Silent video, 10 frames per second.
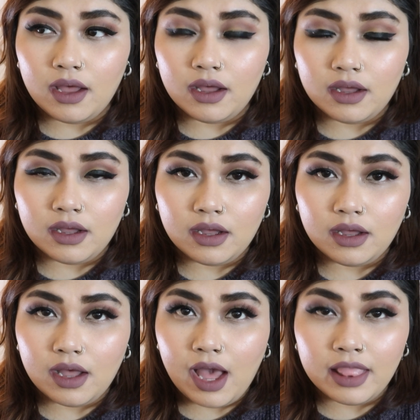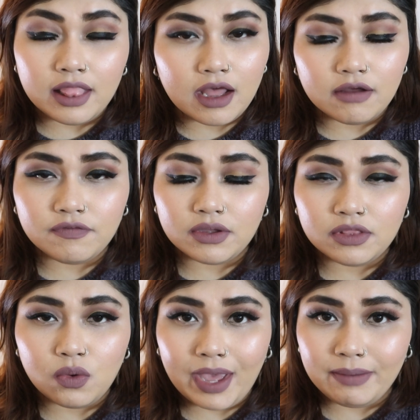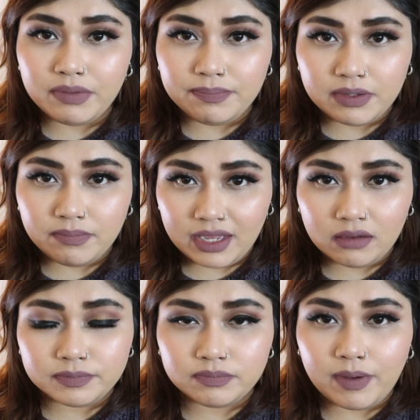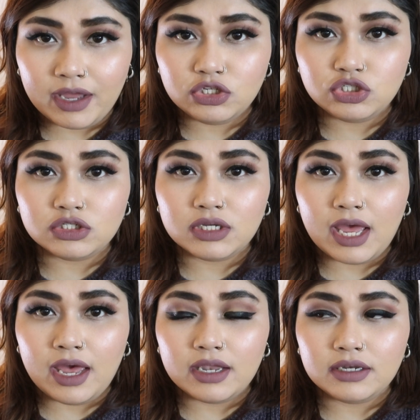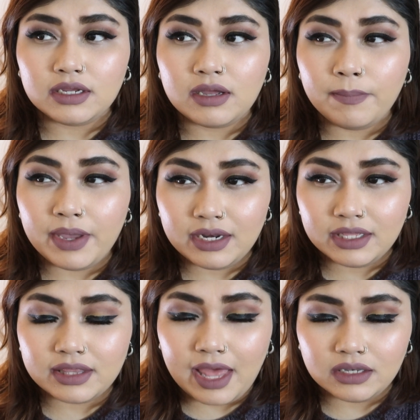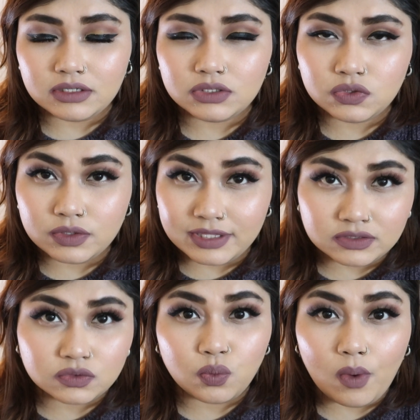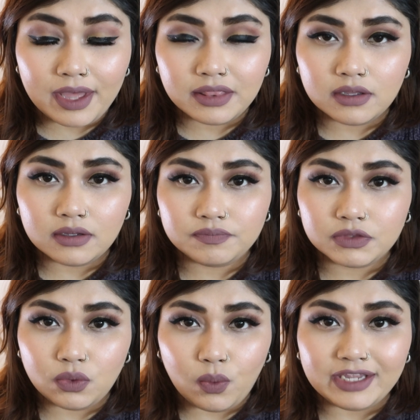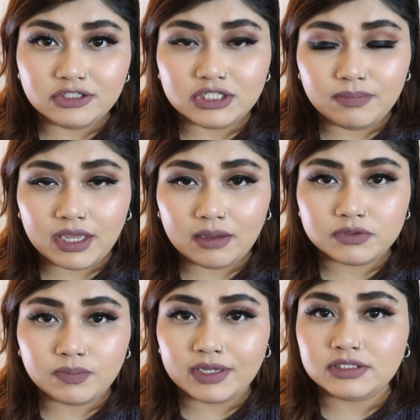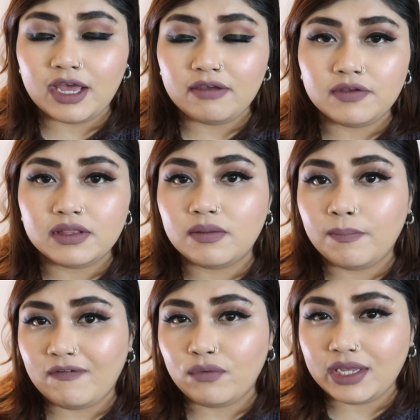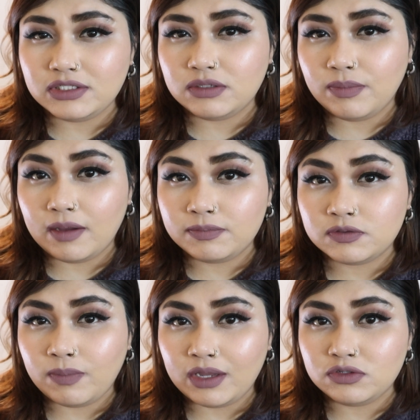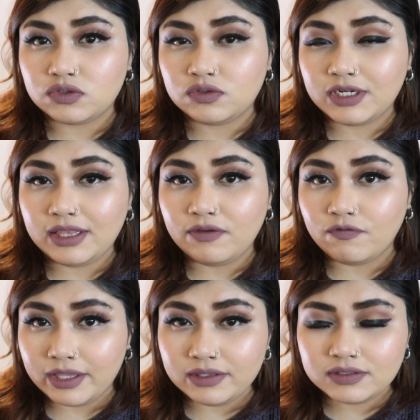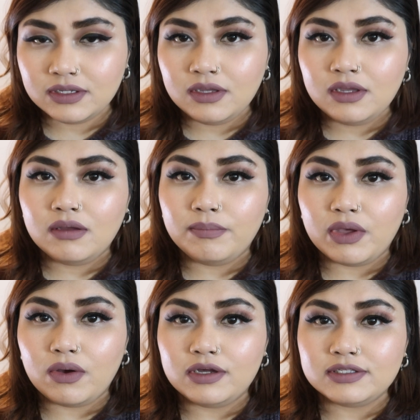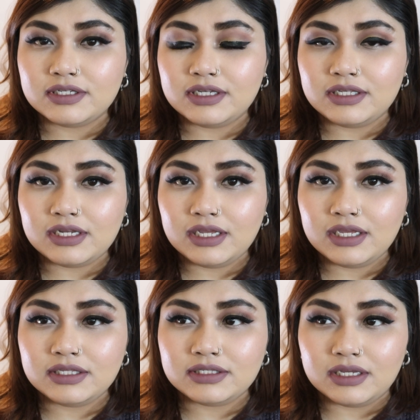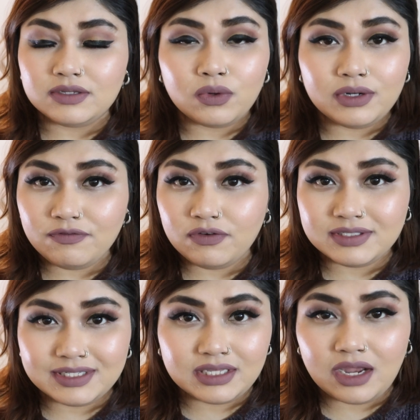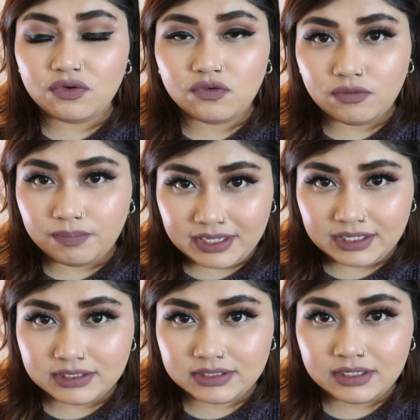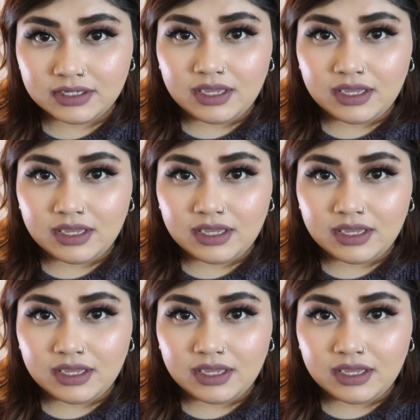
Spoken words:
I love the YBP makeup sponge, and comparing that to this one, the Wiseshe makeup sponge, I feel the Wiseshe makeup sponge really wins because it is only for 600 rupees,